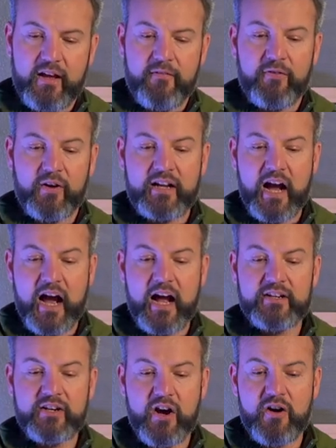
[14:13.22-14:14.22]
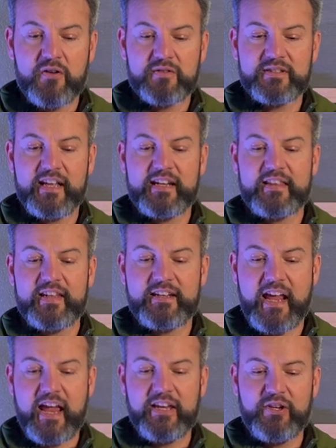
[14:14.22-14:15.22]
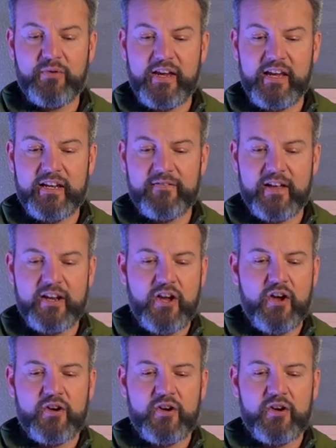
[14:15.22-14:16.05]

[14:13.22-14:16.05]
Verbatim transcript: For God knows that in the day you eat of it,